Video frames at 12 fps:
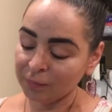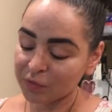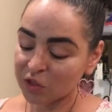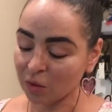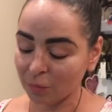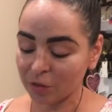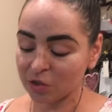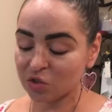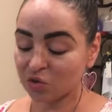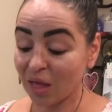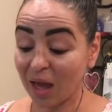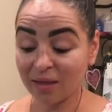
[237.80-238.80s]
So I'm going to
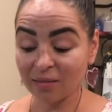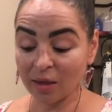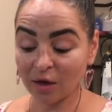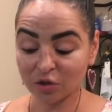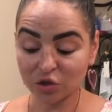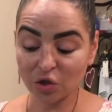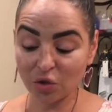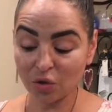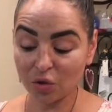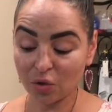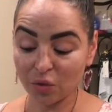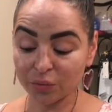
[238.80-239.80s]
do that, and then I'll show
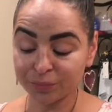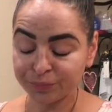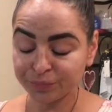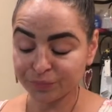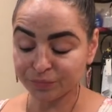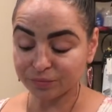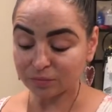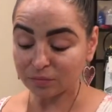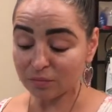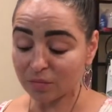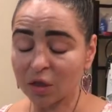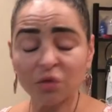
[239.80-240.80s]
you
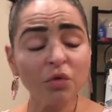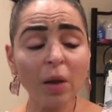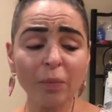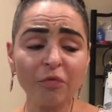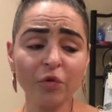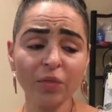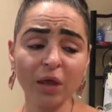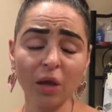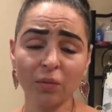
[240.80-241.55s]
right before they go